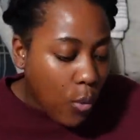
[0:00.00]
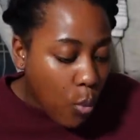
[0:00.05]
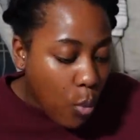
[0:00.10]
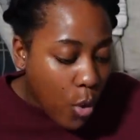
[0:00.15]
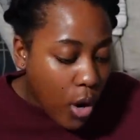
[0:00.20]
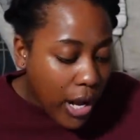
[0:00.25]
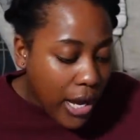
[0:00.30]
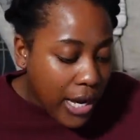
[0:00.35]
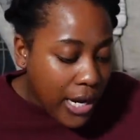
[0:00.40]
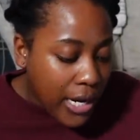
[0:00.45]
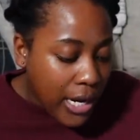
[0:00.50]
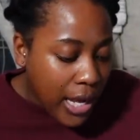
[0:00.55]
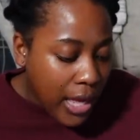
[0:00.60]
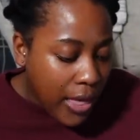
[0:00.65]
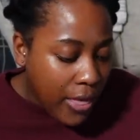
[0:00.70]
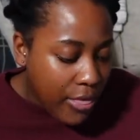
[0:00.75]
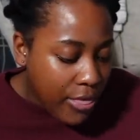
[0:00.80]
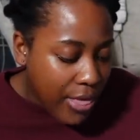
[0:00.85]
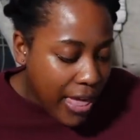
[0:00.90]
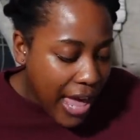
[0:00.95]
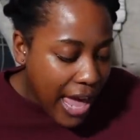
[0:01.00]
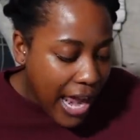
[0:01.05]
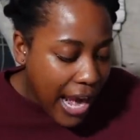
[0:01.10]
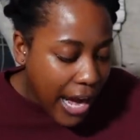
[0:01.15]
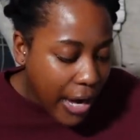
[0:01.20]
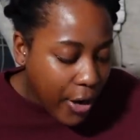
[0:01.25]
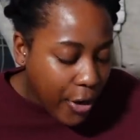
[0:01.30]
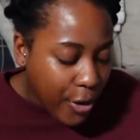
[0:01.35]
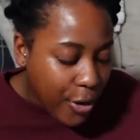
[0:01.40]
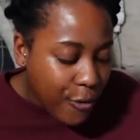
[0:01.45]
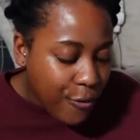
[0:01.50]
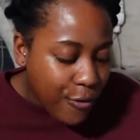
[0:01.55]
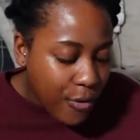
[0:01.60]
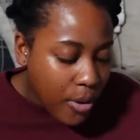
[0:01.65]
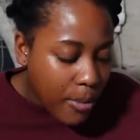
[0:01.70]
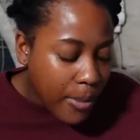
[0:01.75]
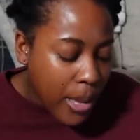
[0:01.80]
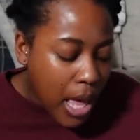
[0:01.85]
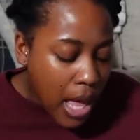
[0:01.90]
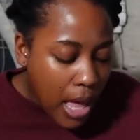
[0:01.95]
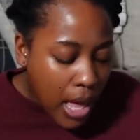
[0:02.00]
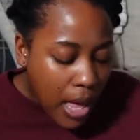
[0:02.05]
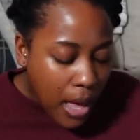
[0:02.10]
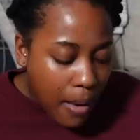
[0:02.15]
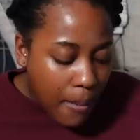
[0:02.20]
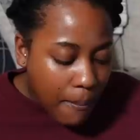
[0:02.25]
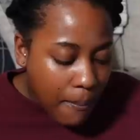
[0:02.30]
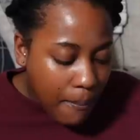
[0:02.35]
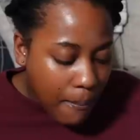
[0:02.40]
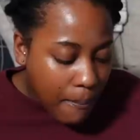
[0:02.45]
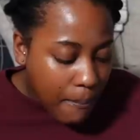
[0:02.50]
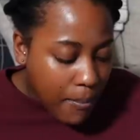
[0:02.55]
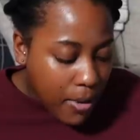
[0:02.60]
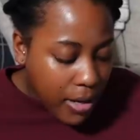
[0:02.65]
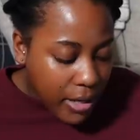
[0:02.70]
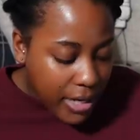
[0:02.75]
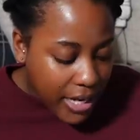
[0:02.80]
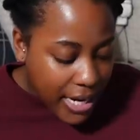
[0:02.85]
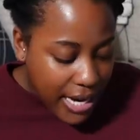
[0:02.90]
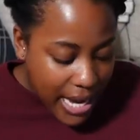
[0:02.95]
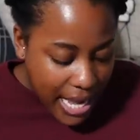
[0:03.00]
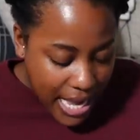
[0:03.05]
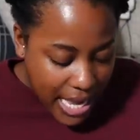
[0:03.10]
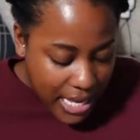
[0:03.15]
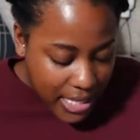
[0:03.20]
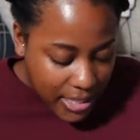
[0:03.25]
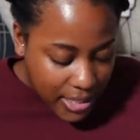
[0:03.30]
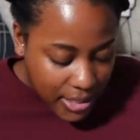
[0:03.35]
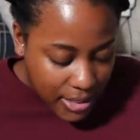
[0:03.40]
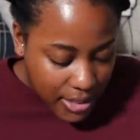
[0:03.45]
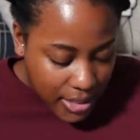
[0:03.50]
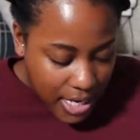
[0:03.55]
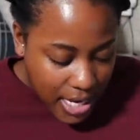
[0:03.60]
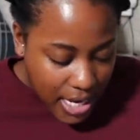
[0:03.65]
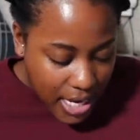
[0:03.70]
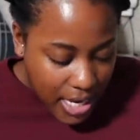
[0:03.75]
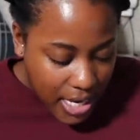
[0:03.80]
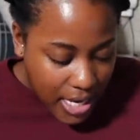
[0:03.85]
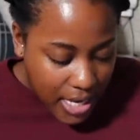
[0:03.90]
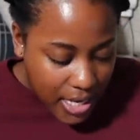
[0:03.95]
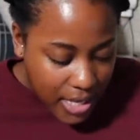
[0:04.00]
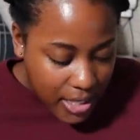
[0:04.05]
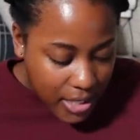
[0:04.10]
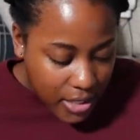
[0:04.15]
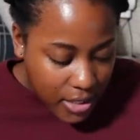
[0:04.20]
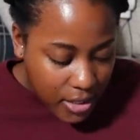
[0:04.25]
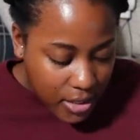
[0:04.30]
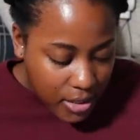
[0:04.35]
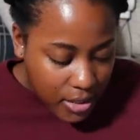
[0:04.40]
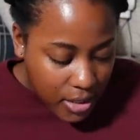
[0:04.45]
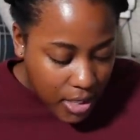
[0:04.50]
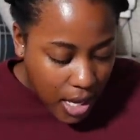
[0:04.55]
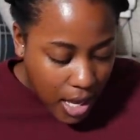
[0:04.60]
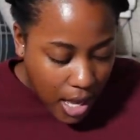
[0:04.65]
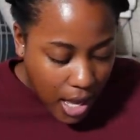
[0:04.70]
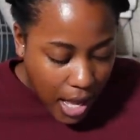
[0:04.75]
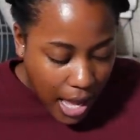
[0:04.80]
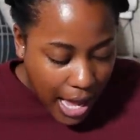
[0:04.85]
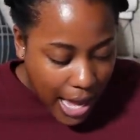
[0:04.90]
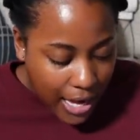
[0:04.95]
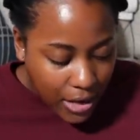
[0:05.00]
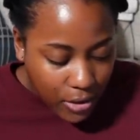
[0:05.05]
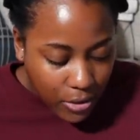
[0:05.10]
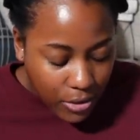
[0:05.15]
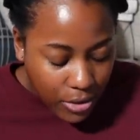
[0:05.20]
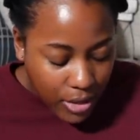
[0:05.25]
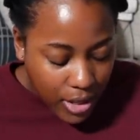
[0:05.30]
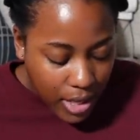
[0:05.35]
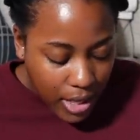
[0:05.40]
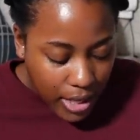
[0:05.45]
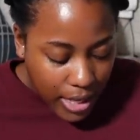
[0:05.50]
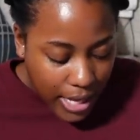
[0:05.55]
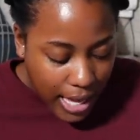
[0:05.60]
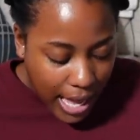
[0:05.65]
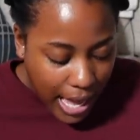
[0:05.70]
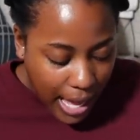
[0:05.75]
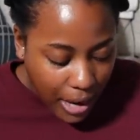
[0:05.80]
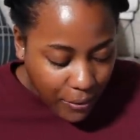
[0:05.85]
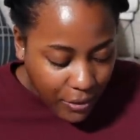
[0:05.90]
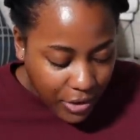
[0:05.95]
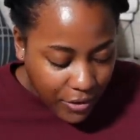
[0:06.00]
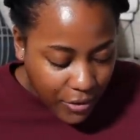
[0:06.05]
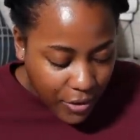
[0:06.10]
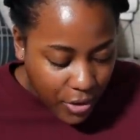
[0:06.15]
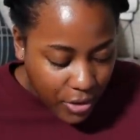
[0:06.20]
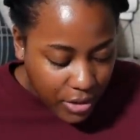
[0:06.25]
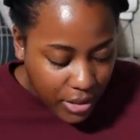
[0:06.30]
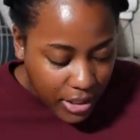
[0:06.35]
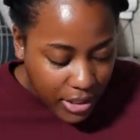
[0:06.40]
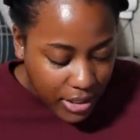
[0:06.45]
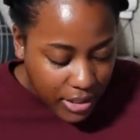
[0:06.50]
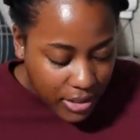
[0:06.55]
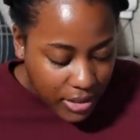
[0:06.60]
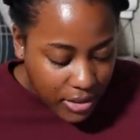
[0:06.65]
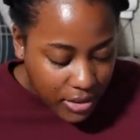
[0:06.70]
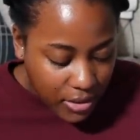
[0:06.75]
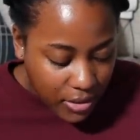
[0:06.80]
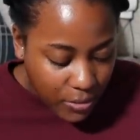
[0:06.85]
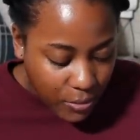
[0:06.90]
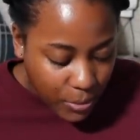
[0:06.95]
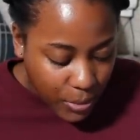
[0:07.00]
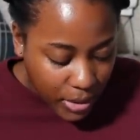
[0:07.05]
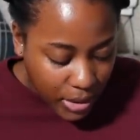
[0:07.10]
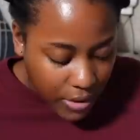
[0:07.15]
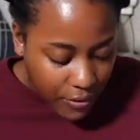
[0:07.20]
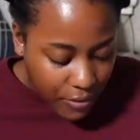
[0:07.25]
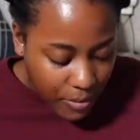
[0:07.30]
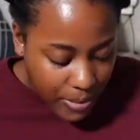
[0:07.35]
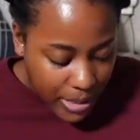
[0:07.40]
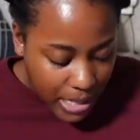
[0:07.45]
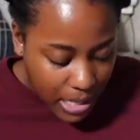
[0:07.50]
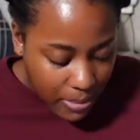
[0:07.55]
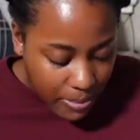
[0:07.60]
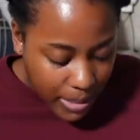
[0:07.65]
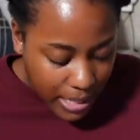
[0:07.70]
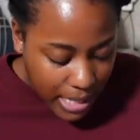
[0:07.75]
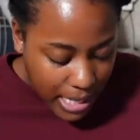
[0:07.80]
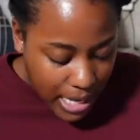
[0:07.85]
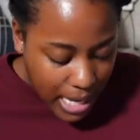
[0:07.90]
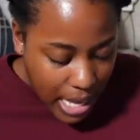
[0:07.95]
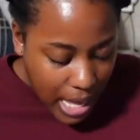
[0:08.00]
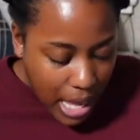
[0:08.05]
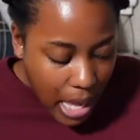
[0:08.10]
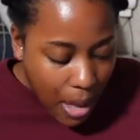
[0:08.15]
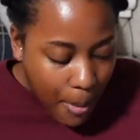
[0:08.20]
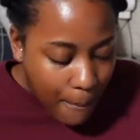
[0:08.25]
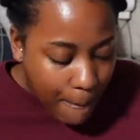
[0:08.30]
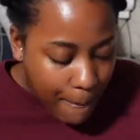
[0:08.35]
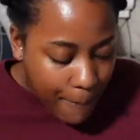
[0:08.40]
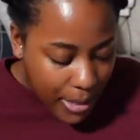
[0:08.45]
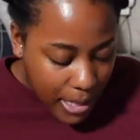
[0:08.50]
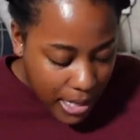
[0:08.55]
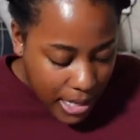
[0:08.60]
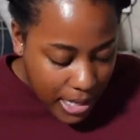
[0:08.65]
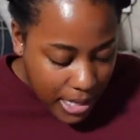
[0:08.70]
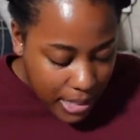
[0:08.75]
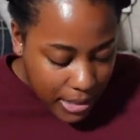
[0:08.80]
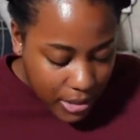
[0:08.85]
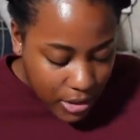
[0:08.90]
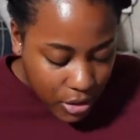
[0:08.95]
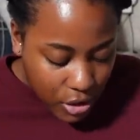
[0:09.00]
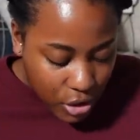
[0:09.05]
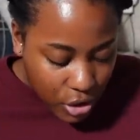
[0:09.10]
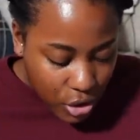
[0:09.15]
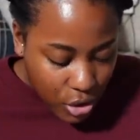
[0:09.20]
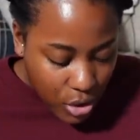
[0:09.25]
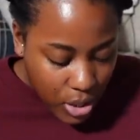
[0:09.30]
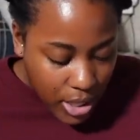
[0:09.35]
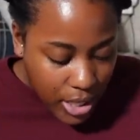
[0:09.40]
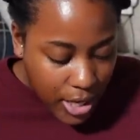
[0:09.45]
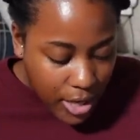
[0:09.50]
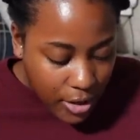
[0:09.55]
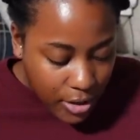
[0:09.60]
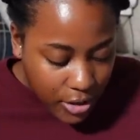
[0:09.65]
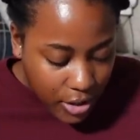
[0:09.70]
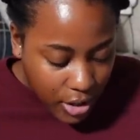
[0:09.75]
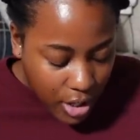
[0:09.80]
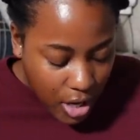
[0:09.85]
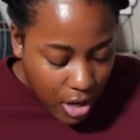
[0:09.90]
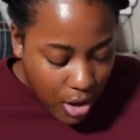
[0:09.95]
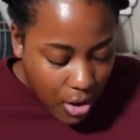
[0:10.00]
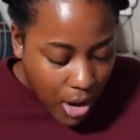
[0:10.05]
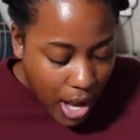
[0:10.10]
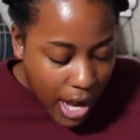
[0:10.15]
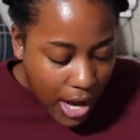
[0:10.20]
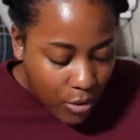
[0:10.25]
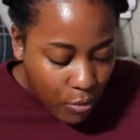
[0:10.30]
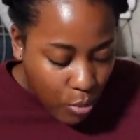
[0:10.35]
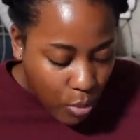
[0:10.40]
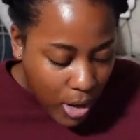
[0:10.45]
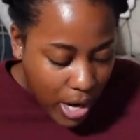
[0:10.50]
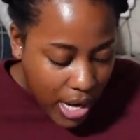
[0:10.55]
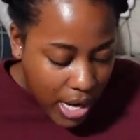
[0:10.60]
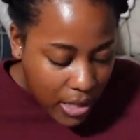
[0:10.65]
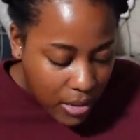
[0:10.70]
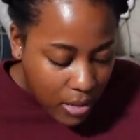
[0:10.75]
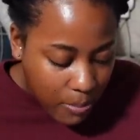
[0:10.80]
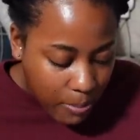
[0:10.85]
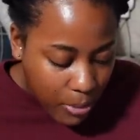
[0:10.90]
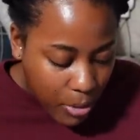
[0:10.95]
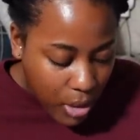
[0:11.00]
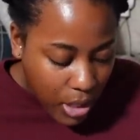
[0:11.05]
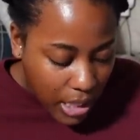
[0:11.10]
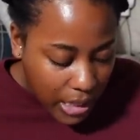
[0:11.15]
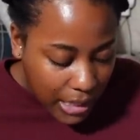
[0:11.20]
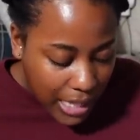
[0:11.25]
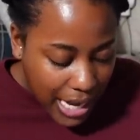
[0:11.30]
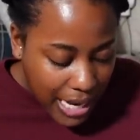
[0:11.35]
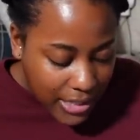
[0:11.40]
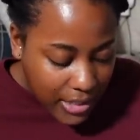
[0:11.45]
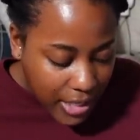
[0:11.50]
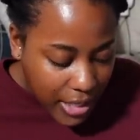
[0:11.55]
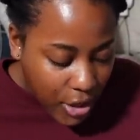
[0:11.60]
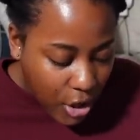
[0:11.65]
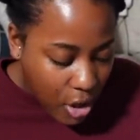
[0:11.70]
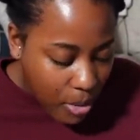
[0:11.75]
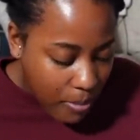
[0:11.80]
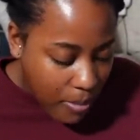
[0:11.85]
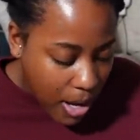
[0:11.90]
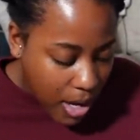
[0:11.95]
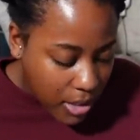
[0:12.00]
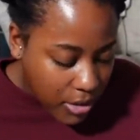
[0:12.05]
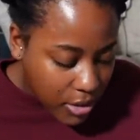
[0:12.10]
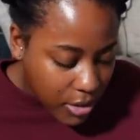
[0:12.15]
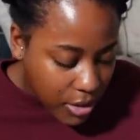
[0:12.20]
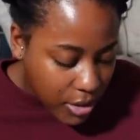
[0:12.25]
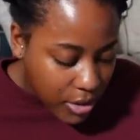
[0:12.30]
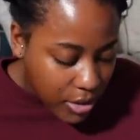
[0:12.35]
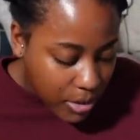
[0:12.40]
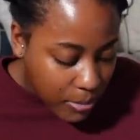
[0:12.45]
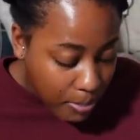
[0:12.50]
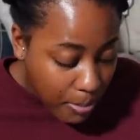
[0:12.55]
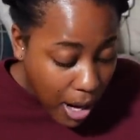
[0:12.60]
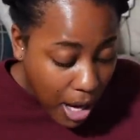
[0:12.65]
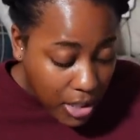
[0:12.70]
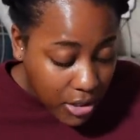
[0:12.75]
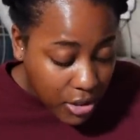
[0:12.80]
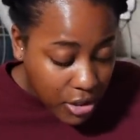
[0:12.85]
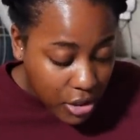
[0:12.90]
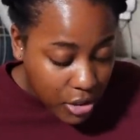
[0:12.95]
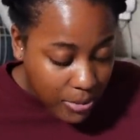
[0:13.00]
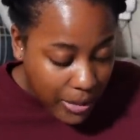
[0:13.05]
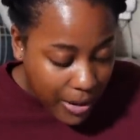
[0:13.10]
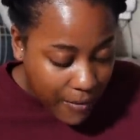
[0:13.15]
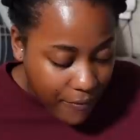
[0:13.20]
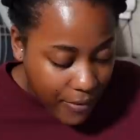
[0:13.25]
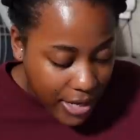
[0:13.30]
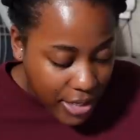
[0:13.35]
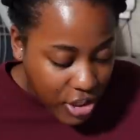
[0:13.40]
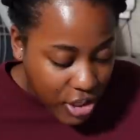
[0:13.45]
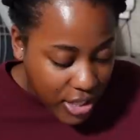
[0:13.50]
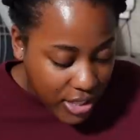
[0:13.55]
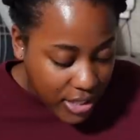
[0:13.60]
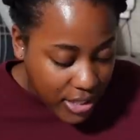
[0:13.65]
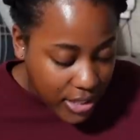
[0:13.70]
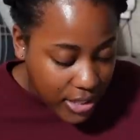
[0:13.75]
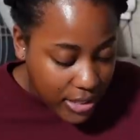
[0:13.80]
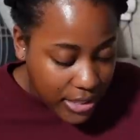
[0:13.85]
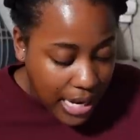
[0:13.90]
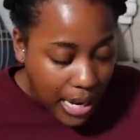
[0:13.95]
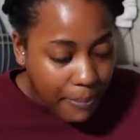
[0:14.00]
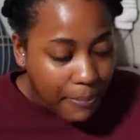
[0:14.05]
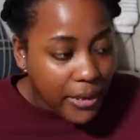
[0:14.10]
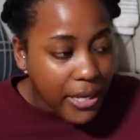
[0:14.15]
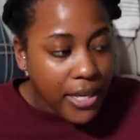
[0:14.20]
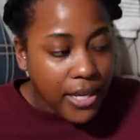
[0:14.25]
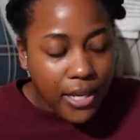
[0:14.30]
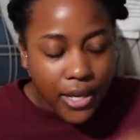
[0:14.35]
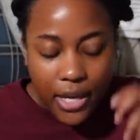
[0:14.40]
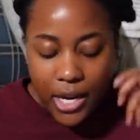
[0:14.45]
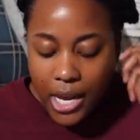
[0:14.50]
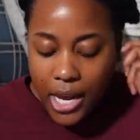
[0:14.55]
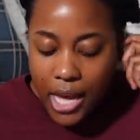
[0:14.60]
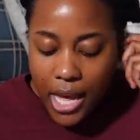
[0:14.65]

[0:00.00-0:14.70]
one that I heard from Marines is I don't think I would have heard this really from anybody. But so years ago, I read the book Eliza and Her Monster Monsters by Francesca Zappia